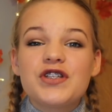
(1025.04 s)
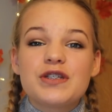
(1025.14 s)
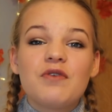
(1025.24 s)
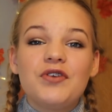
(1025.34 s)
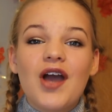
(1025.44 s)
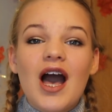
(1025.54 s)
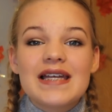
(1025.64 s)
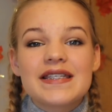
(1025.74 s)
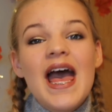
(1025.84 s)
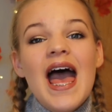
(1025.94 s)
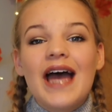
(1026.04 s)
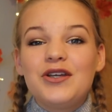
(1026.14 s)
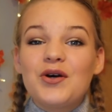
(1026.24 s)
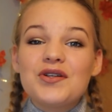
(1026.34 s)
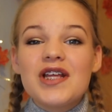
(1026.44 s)
for some of you guys
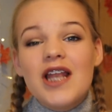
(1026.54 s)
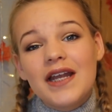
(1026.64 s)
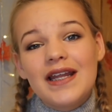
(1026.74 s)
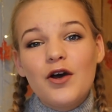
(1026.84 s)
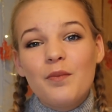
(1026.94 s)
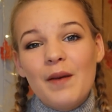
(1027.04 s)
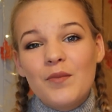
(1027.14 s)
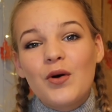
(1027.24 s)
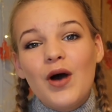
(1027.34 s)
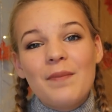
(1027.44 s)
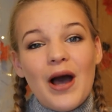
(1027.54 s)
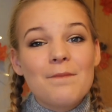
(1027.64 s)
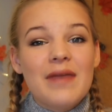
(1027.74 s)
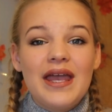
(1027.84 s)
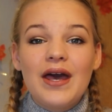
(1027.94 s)
and you got to learn a little bit more
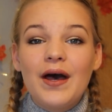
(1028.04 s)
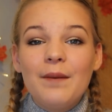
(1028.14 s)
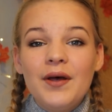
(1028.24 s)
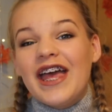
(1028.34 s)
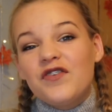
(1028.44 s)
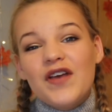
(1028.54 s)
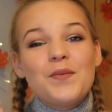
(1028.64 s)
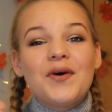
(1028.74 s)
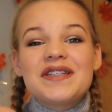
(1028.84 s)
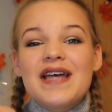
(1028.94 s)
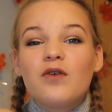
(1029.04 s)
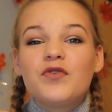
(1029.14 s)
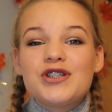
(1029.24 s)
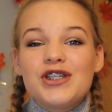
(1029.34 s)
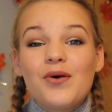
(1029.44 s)
about makeup. If it was
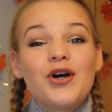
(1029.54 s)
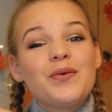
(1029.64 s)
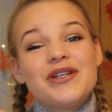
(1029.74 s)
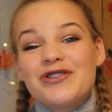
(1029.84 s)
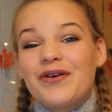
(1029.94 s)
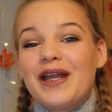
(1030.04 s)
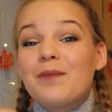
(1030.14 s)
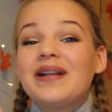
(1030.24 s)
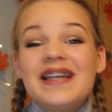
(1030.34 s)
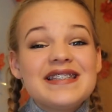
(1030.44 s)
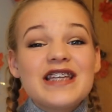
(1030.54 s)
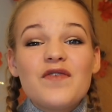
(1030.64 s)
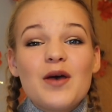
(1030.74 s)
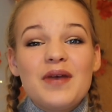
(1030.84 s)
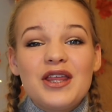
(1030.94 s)
helpful to you or you enjoyed it, please
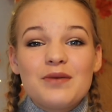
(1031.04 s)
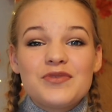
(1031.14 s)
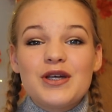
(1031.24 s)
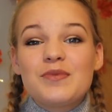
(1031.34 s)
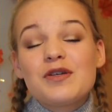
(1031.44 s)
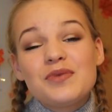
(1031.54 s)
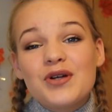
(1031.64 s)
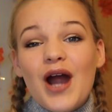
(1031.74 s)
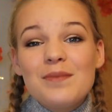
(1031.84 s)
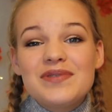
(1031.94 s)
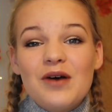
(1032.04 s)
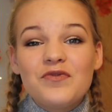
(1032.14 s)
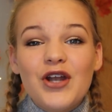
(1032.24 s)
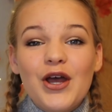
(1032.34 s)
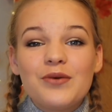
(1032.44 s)
give it a big thumbs up, subscribe
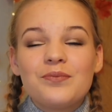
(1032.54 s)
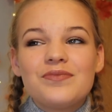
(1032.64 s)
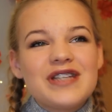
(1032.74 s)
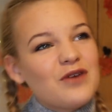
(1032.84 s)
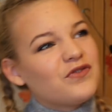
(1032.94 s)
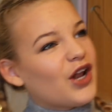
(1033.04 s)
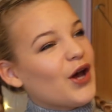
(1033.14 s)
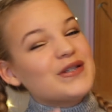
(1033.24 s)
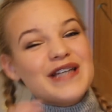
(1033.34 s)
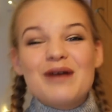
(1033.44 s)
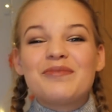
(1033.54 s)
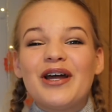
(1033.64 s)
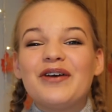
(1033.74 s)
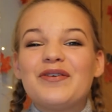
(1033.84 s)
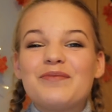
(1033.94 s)
down below
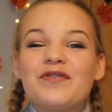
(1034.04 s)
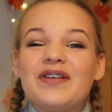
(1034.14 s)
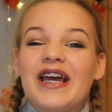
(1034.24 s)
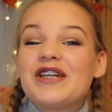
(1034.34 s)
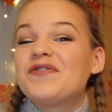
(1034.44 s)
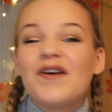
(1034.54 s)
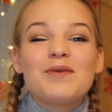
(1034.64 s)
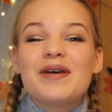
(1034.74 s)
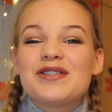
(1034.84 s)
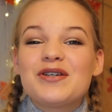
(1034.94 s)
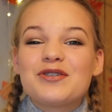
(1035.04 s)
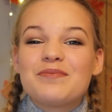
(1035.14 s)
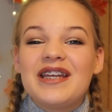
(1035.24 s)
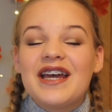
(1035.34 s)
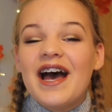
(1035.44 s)
for more videos, follow my social
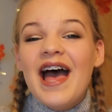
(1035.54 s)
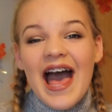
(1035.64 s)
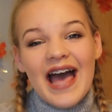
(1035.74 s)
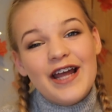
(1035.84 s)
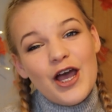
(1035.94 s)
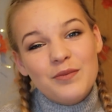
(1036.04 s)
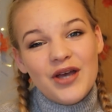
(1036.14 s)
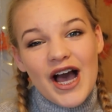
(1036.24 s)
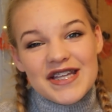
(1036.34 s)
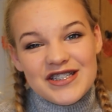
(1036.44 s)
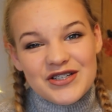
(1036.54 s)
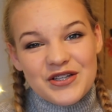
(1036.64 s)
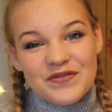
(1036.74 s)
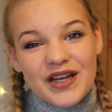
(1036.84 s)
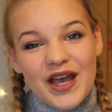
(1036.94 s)
media, and I hope you guys
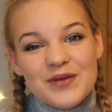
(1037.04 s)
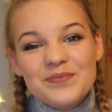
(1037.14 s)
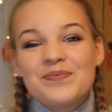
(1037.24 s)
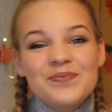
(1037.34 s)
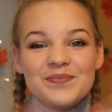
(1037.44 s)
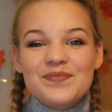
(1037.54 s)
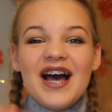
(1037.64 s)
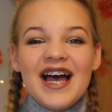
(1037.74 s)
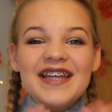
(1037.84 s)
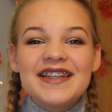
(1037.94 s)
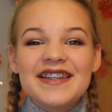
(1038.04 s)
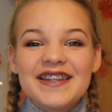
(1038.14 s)
enjoyed the video. Bye!